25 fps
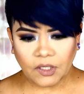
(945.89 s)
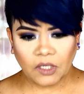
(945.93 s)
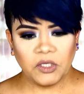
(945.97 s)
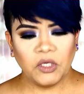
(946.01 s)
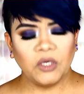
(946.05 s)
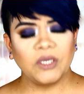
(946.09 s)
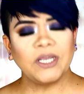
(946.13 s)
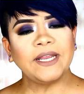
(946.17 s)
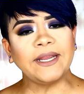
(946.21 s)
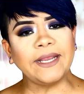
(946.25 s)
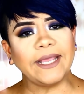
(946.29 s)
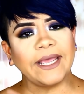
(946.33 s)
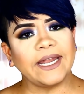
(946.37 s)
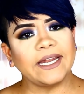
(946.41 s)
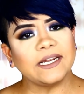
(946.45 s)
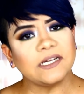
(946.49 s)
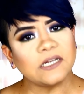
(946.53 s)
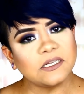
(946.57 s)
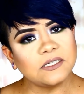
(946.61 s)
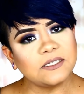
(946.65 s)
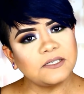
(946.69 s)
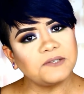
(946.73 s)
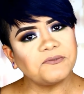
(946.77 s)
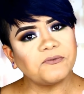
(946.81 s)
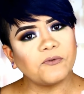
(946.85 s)
You can get it
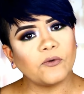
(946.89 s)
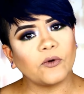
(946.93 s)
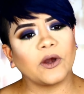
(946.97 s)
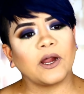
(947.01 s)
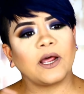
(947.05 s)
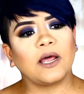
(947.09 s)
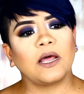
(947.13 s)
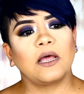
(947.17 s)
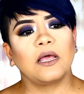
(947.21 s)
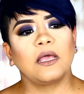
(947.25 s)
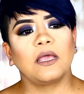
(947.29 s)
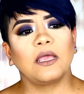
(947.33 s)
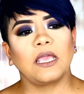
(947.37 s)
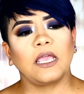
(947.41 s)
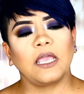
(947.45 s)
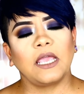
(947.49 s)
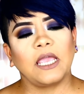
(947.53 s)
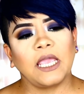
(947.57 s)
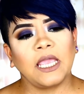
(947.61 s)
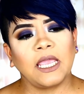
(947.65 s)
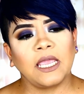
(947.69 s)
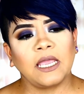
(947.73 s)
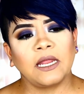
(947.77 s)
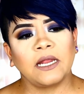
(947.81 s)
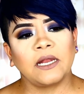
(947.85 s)
at Sephora
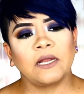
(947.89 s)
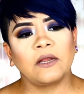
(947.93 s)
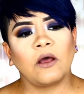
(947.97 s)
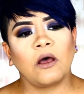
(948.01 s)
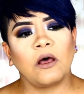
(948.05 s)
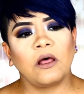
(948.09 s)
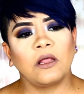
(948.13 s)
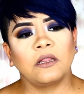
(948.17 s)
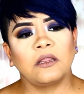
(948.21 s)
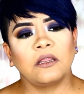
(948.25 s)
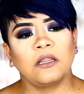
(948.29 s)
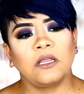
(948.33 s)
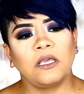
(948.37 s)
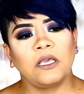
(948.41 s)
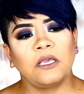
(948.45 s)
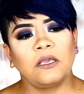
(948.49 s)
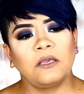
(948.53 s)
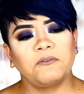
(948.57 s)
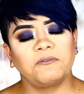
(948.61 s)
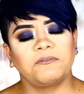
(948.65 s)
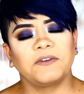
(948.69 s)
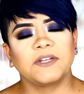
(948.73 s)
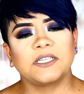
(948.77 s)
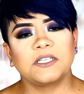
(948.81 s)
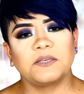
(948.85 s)
and on
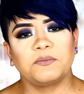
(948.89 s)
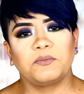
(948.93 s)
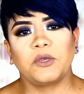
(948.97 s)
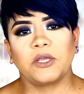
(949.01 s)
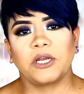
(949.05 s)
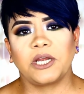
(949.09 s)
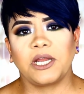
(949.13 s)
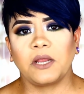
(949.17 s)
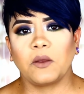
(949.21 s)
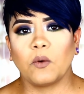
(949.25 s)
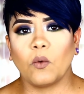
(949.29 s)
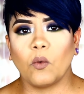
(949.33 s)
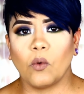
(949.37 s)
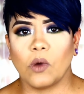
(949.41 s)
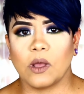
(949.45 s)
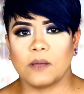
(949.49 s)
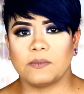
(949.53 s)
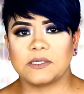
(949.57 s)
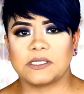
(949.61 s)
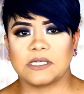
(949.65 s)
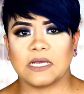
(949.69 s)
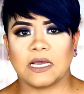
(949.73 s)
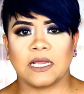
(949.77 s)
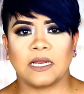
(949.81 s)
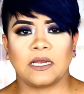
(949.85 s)
the Fenty Beauty
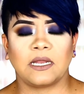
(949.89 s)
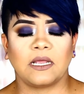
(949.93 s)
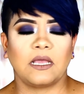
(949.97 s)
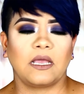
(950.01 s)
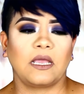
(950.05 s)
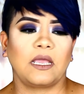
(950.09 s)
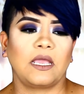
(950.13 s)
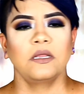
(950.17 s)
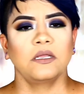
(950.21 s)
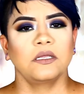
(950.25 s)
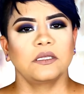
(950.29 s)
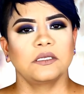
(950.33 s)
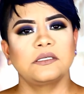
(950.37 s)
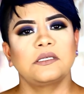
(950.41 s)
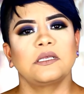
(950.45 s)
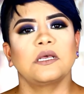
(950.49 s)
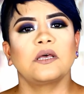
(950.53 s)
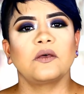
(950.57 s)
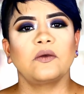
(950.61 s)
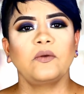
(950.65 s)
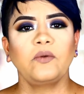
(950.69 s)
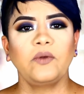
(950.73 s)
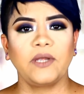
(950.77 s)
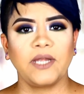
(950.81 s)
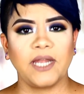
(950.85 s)
website.
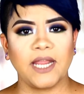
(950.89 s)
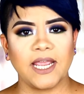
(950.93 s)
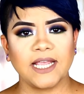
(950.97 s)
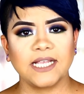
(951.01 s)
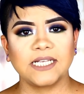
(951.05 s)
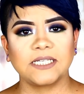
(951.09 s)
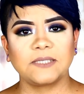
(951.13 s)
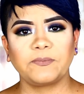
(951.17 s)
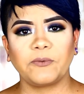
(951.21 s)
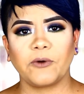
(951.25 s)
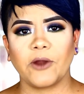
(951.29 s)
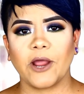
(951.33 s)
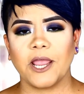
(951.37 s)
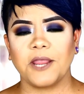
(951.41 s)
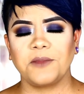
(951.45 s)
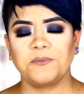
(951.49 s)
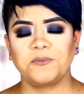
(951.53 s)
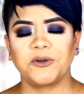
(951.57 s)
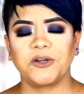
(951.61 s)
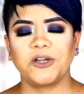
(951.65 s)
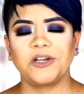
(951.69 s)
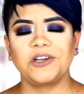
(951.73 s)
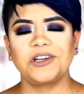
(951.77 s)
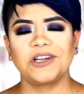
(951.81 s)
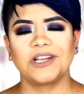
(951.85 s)
So next
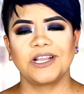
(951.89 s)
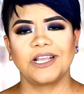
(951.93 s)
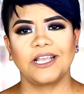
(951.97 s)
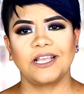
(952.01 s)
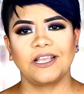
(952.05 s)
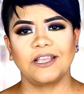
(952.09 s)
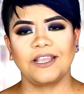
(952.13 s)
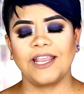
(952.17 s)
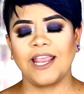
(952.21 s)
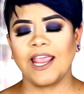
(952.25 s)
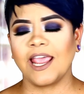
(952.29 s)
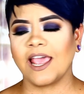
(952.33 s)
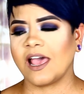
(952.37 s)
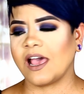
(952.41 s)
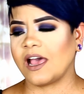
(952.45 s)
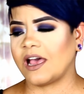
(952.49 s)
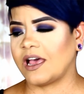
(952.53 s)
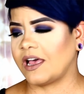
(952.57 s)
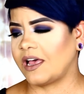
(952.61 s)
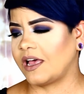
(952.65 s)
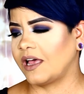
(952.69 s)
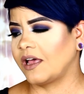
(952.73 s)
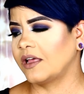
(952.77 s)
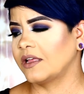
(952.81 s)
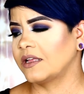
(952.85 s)
primer, yeah,
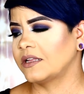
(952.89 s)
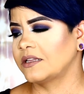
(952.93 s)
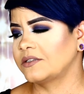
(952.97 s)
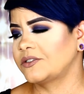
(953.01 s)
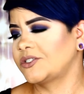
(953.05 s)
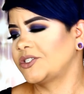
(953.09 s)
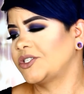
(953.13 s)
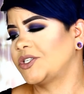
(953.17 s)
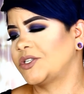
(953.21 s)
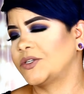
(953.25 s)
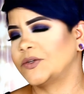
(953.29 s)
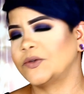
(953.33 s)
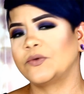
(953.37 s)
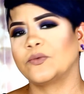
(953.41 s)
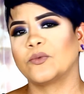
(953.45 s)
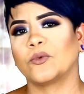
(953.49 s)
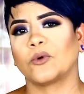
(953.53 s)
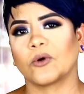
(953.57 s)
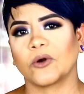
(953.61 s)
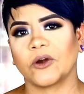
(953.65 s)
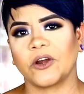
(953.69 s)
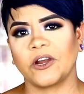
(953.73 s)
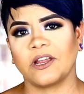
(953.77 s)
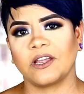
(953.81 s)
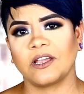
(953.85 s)
there's two
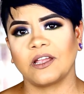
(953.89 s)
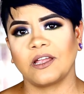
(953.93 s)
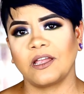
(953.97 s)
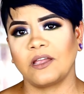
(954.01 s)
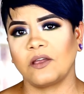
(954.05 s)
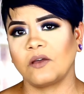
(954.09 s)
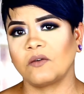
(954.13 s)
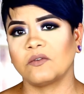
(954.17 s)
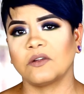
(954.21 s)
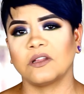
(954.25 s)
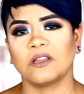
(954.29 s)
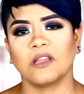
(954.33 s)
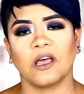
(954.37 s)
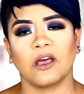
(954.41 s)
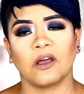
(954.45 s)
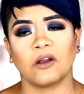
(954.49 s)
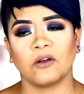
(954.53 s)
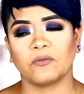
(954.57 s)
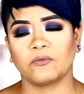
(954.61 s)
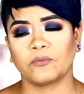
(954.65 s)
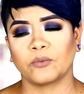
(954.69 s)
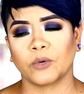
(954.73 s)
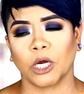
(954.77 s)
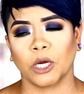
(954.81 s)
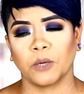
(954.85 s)
more. I have a lot
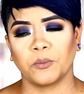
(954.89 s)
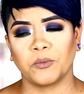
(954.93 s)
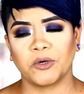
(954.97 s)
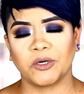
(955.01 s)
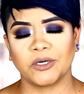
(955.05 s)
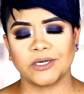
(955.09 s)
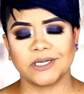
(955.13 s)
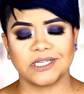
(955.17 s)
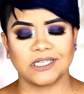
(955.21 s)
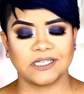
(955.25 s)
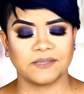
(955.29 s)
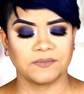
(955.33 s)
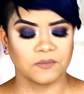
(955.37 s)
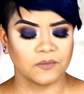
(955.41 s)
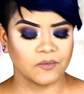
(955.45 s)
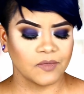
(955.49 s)
of primers.